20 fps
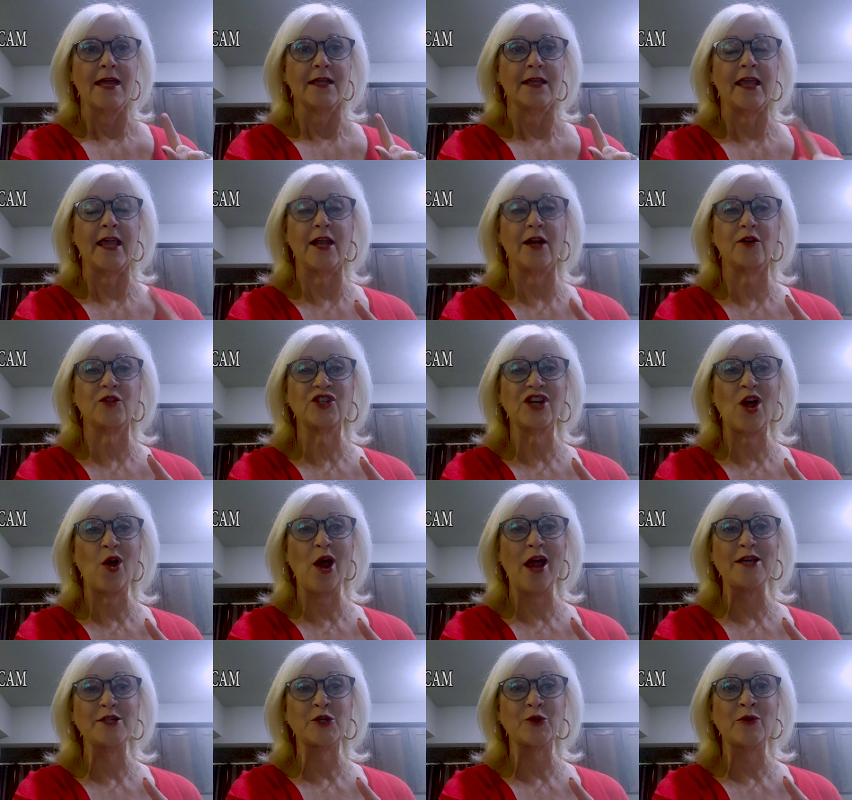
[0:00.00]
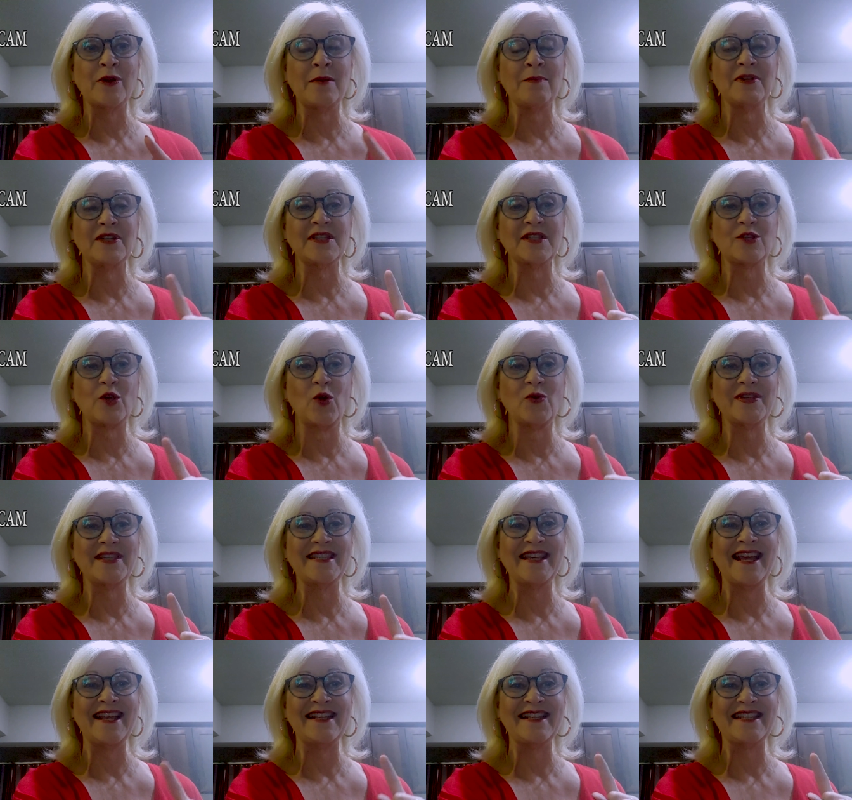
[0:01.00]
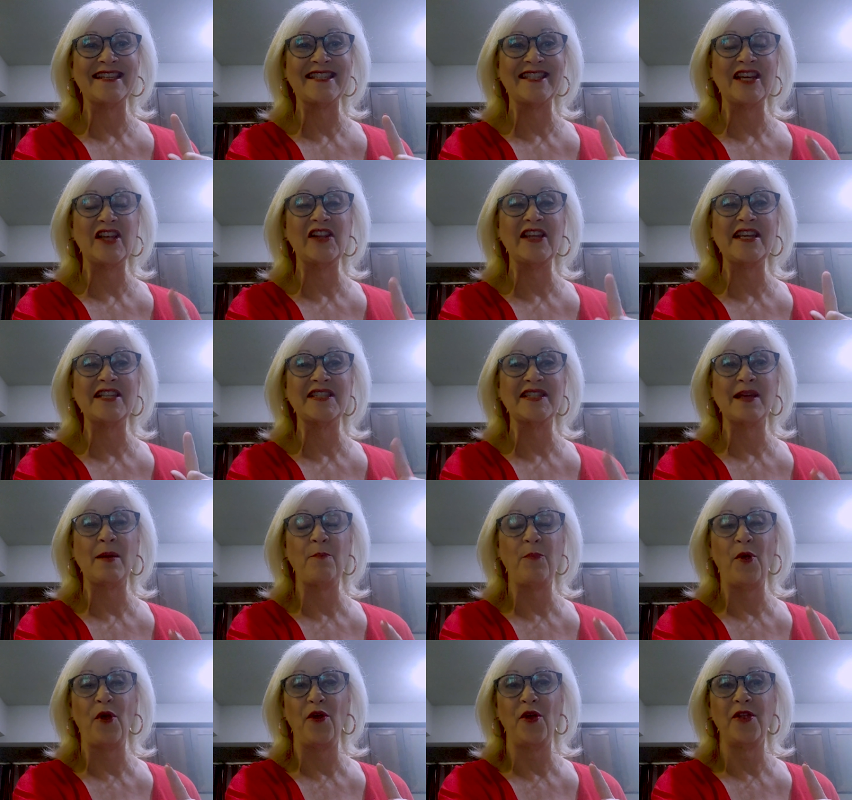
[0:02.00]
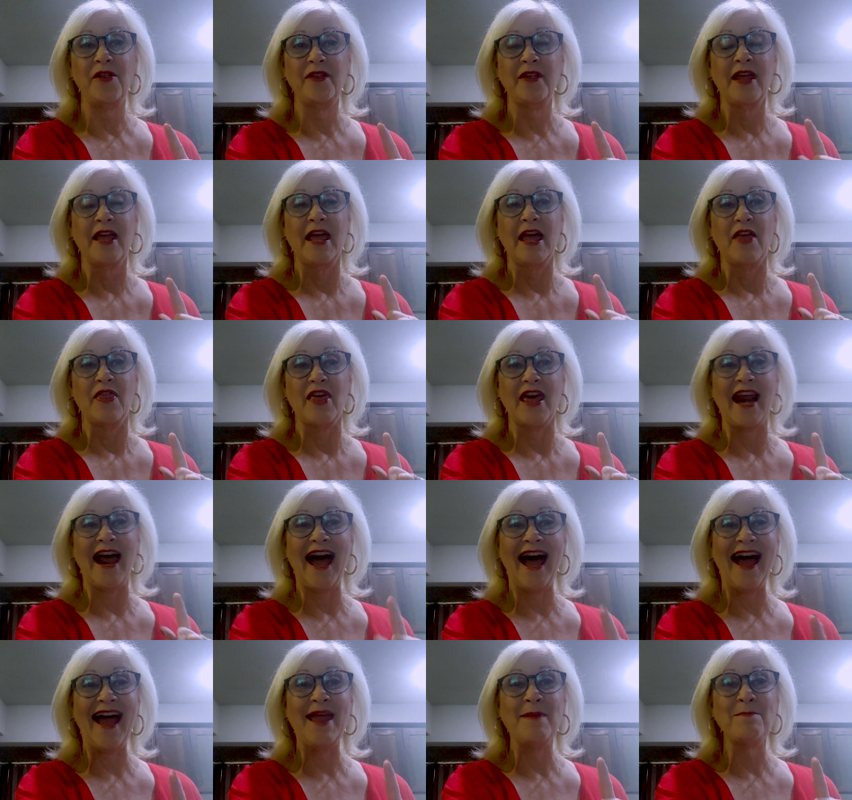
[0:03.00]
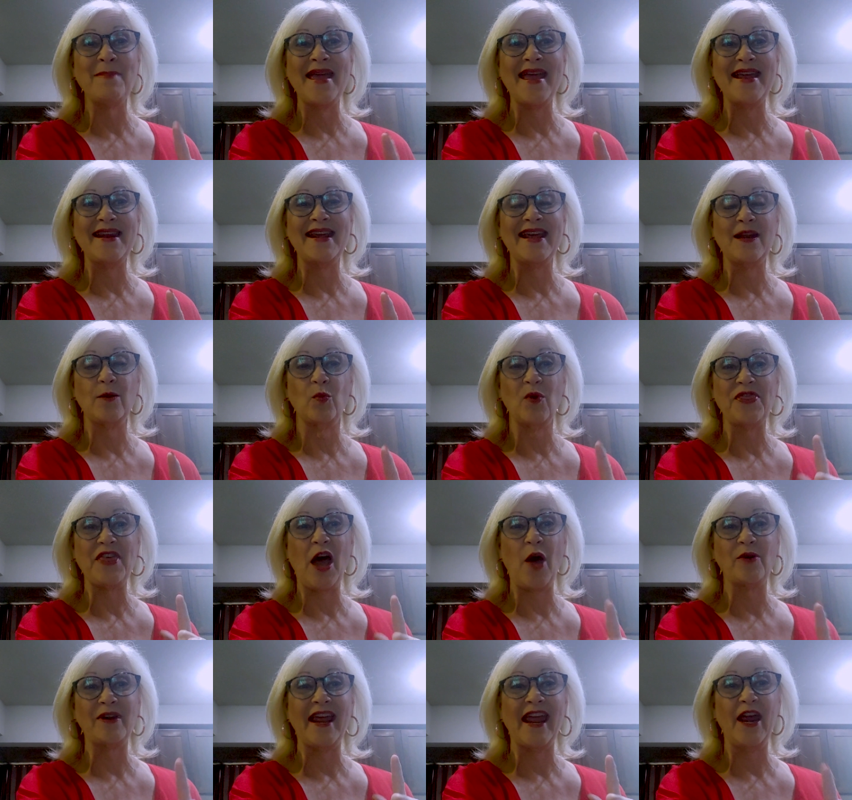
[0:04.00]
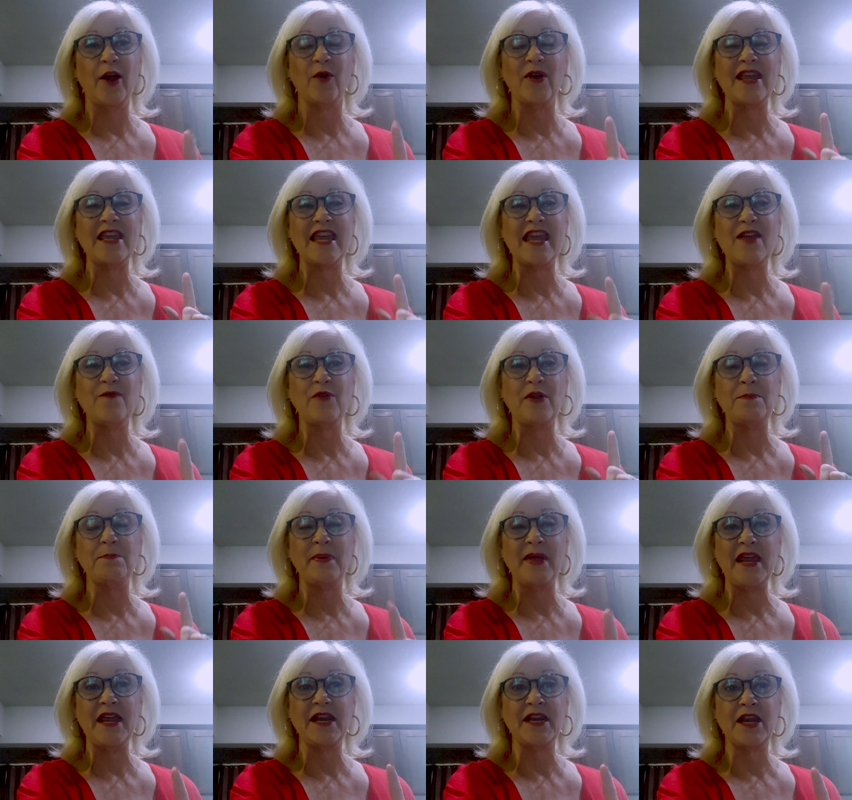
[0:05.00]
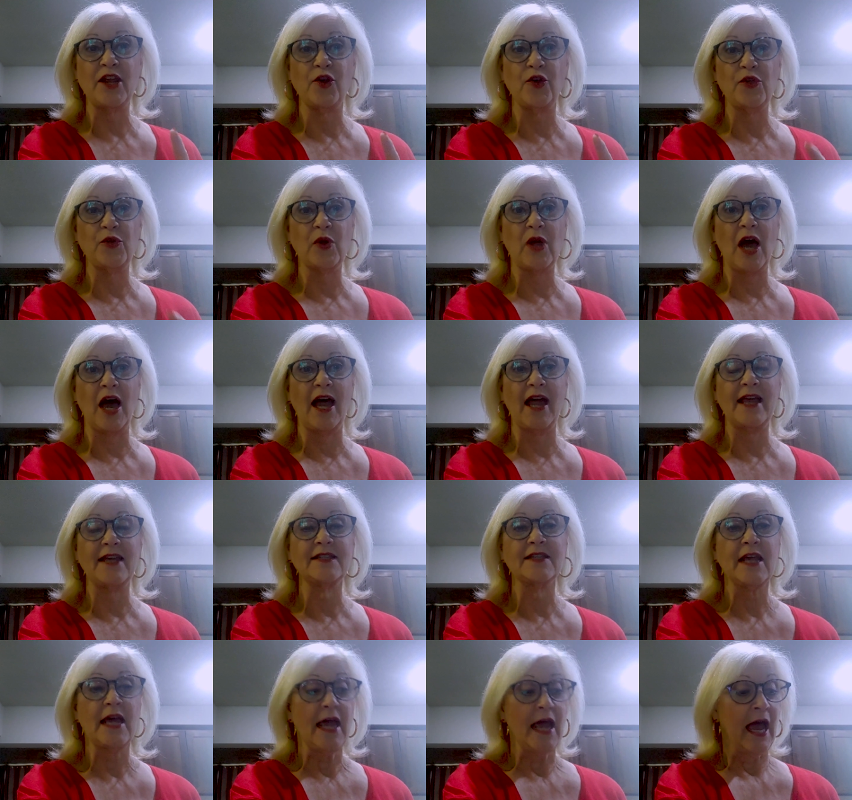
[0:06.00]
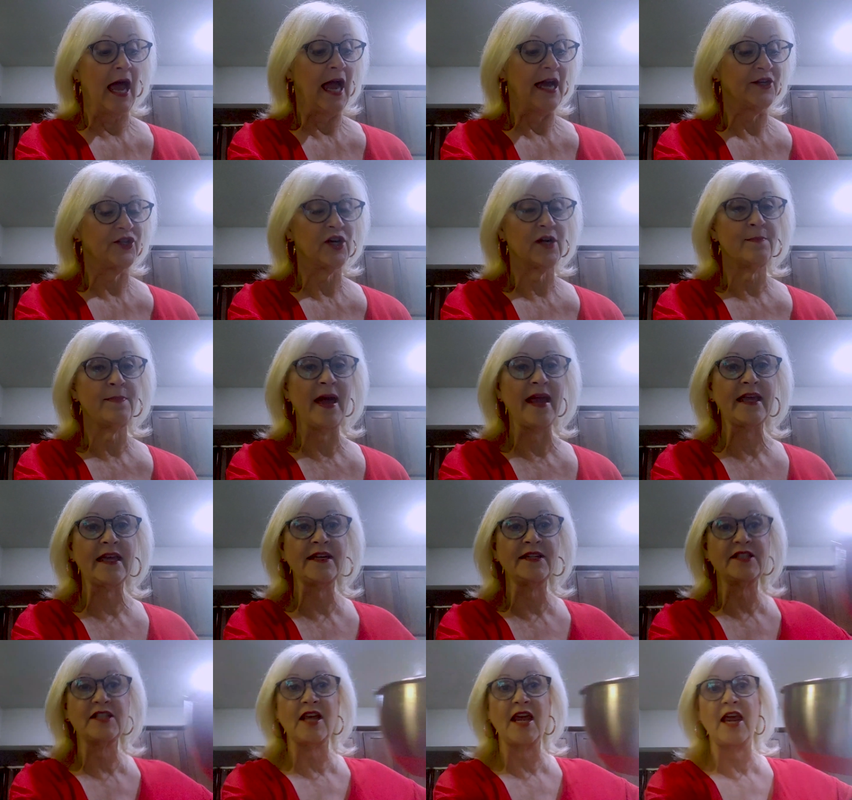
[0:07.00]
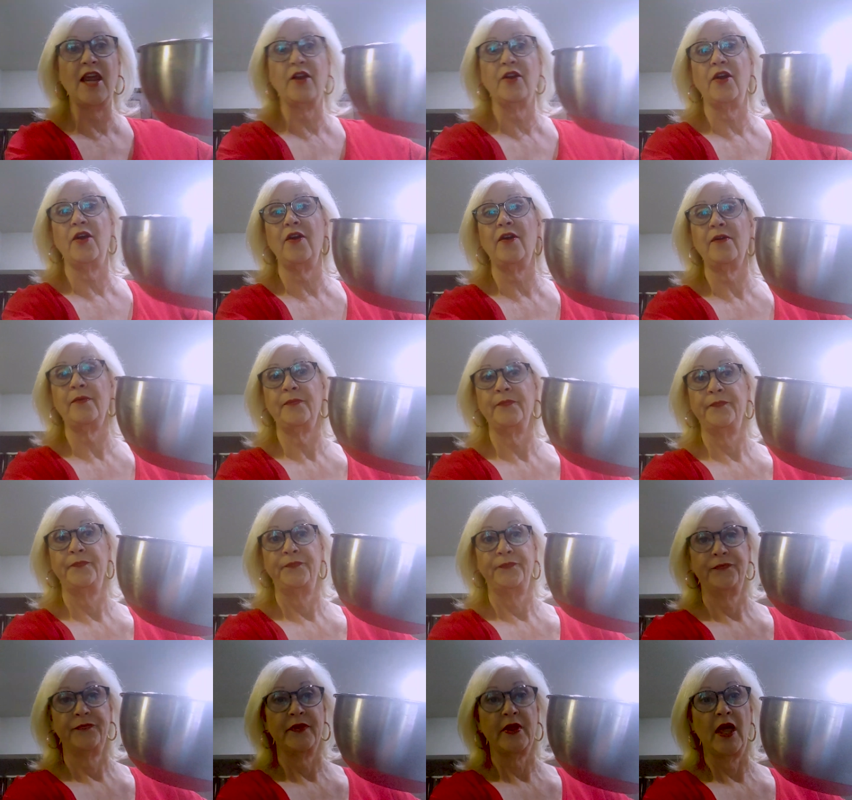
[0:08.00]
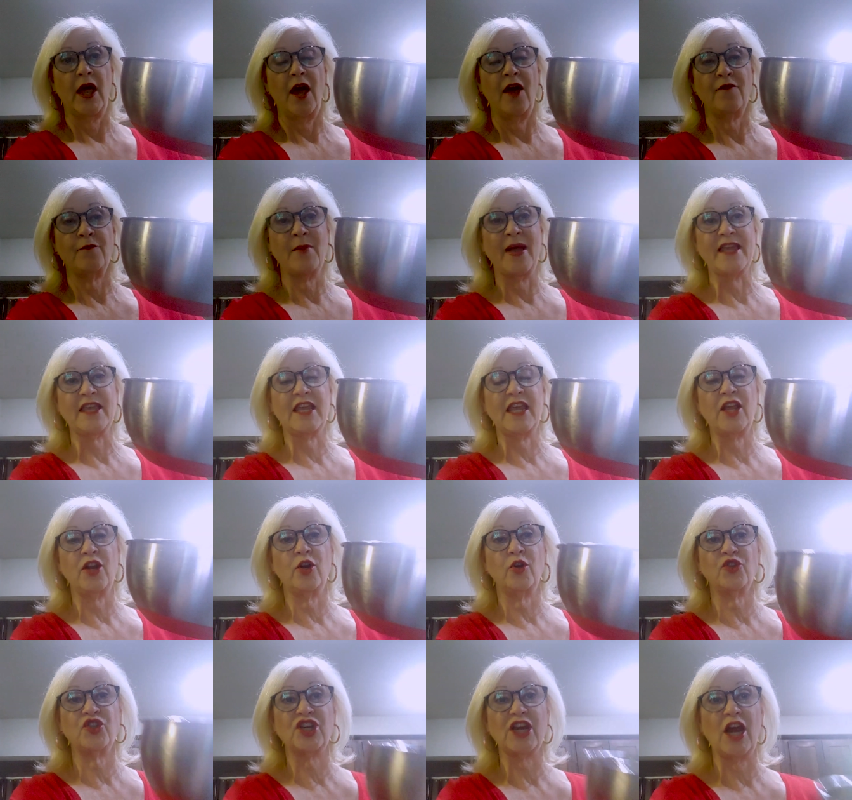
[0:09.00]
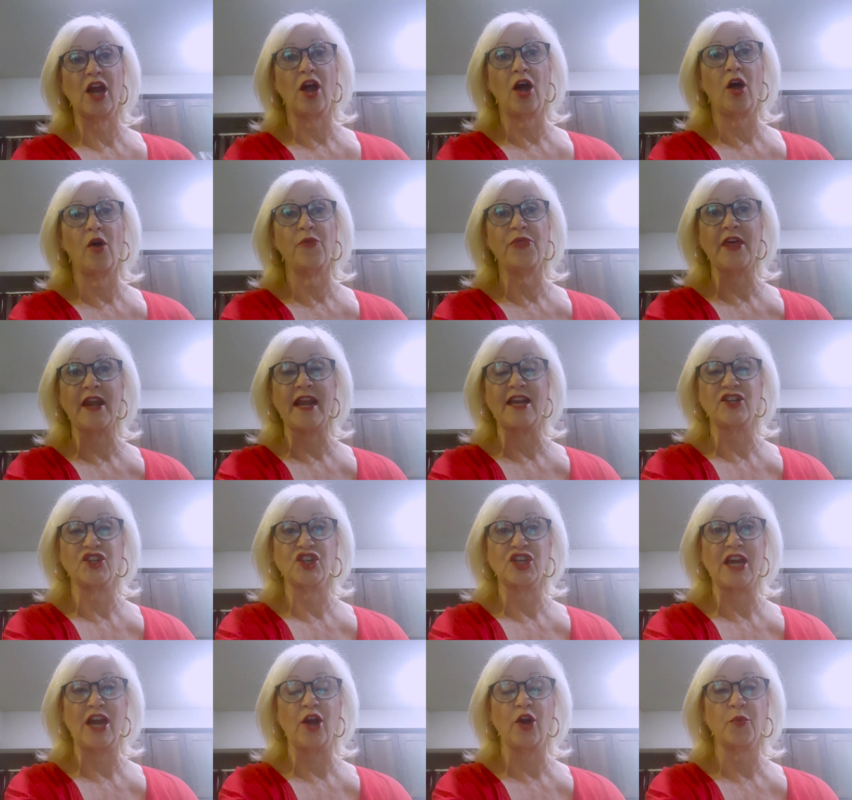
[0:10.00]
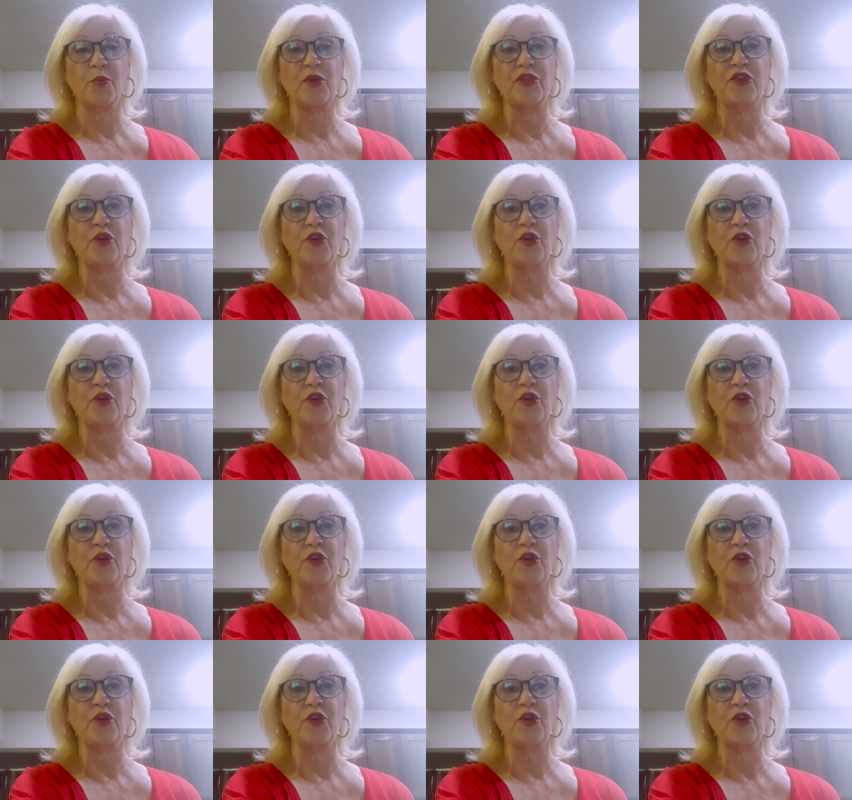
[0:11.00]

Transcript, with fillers: Keto Chow ice cream is so silly simple that I made it without Harry even being here, you guys. I took my container of my keto chow that I shared with